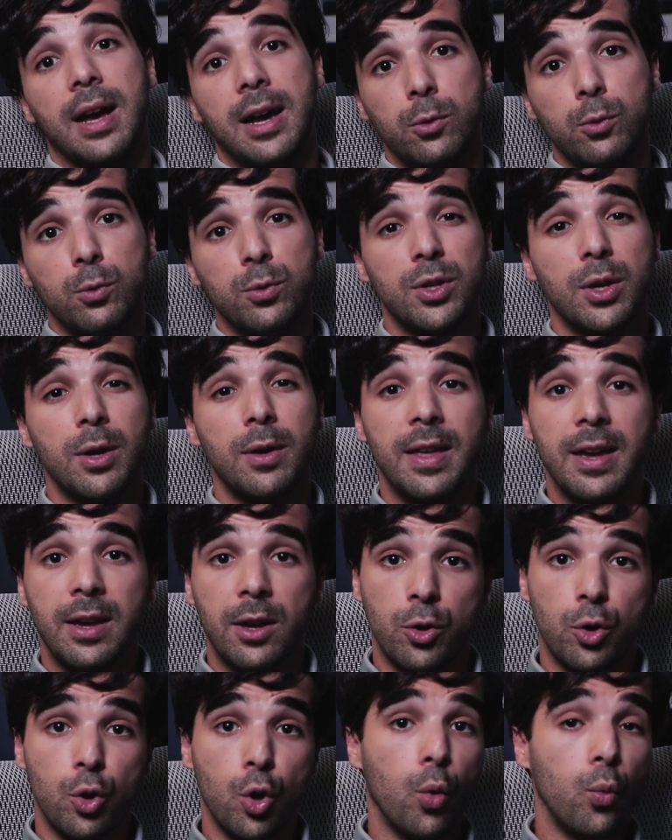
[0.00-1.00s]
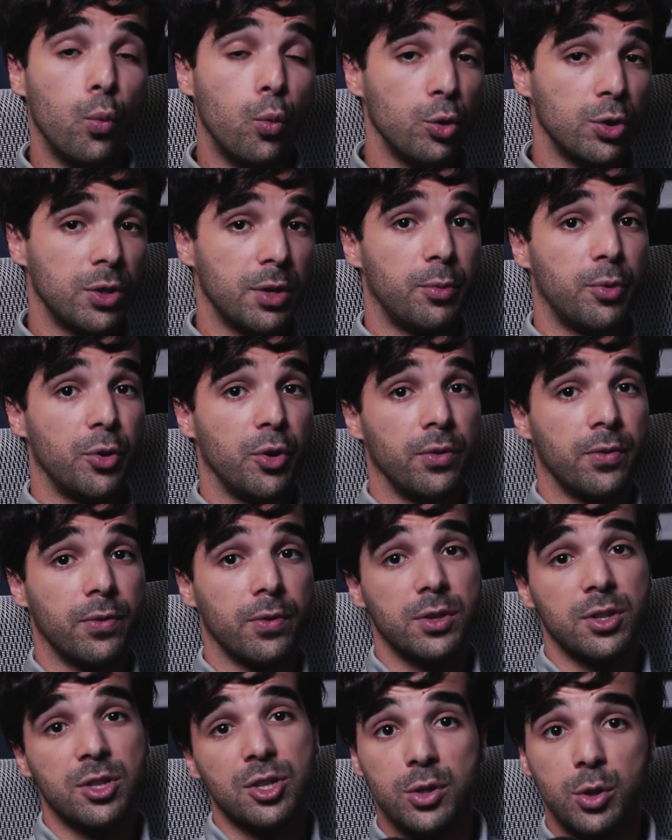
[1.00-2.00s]
And also they are not waterproof,
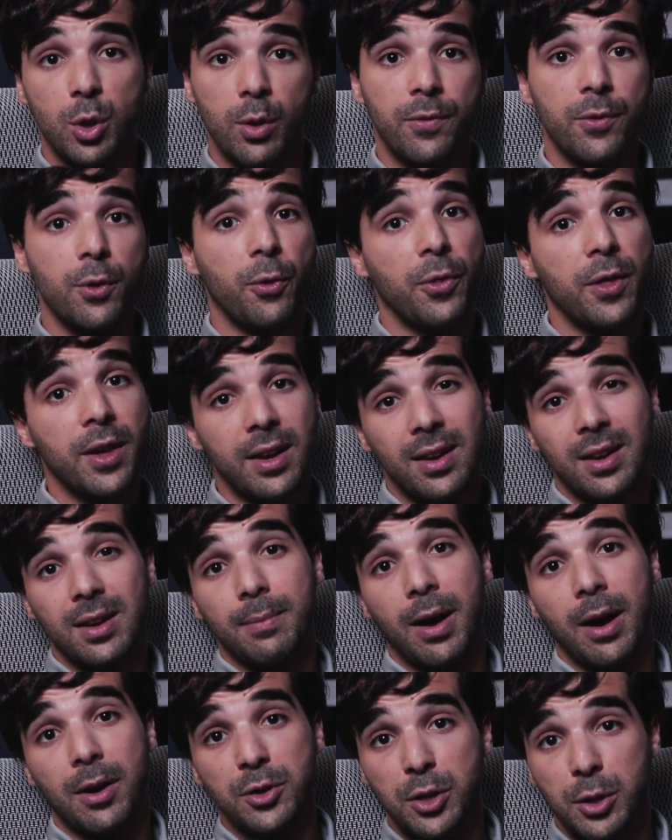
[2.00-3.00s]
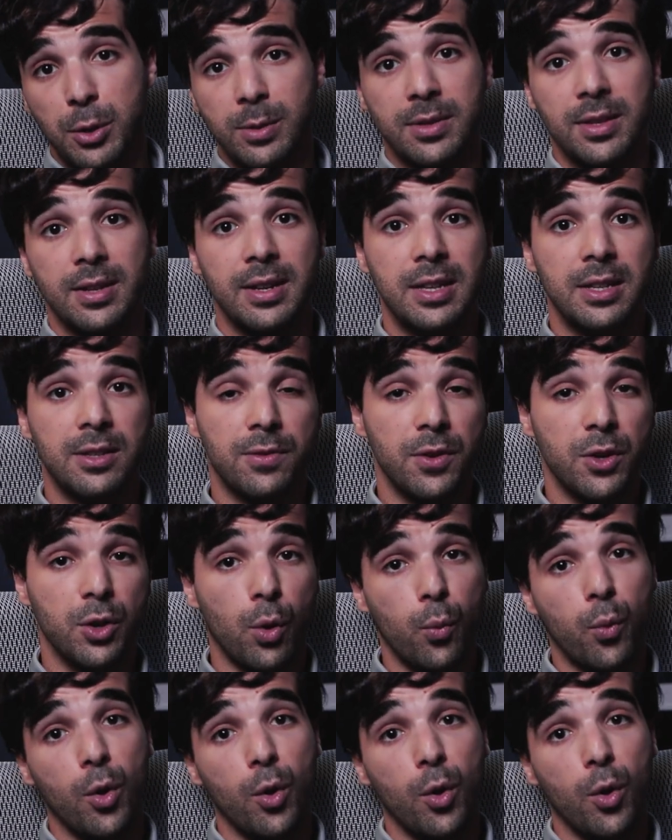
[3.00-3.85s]
so if you're thinking about using these for your